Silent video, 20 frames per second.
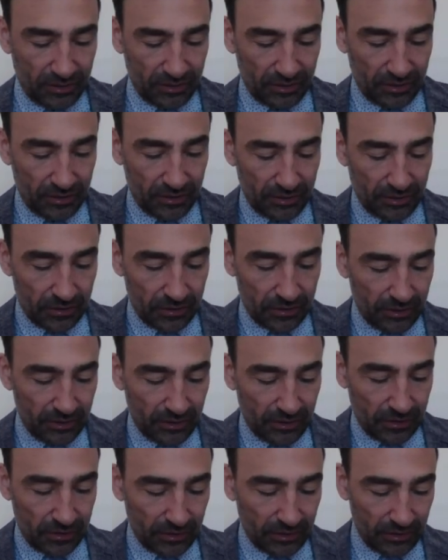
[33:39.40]
Data
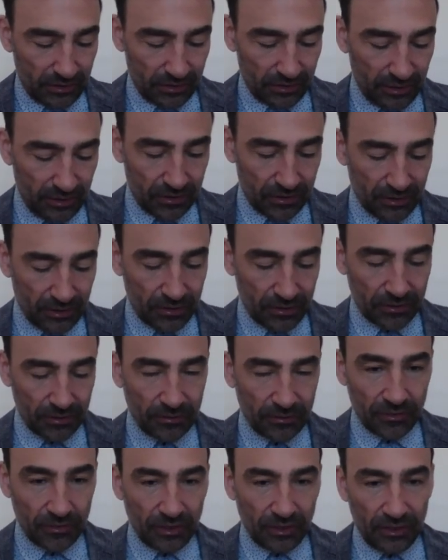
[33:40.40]
reader.
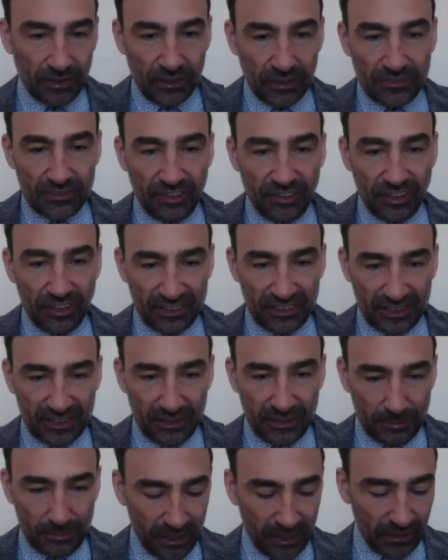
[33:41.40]
It's very similar,
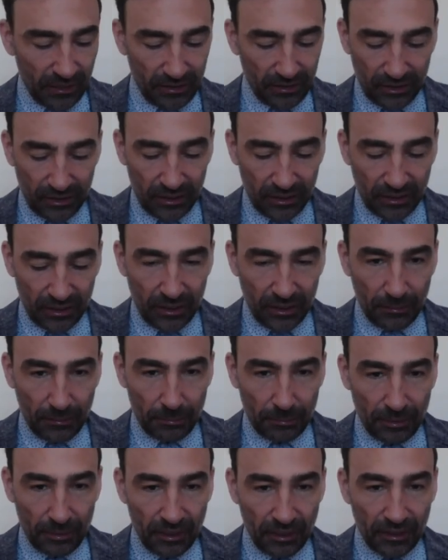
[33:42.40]
AAPL.
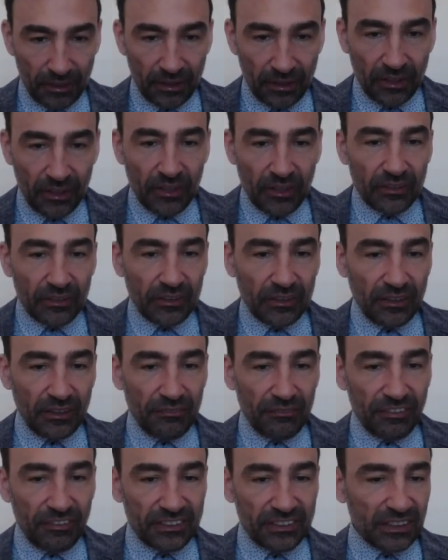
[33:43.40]
The difference is
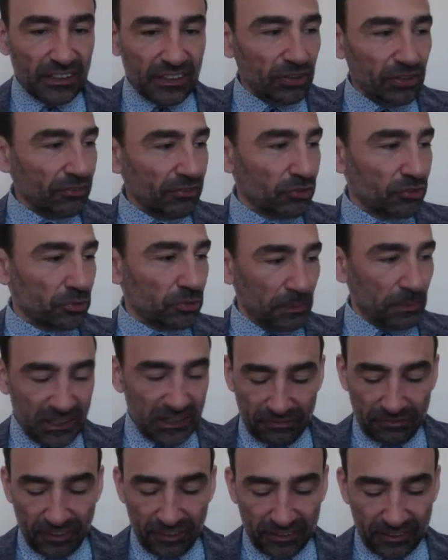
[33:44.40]
that you have to specify the
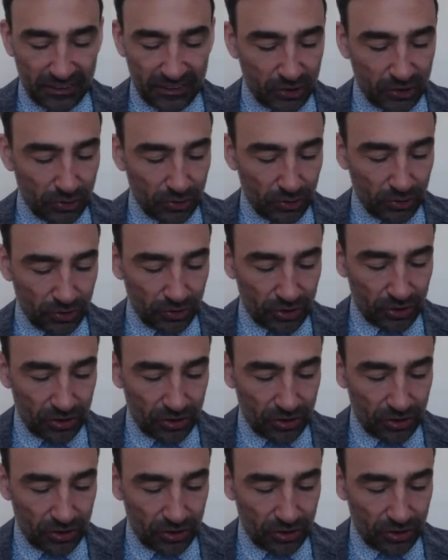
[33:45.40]
source,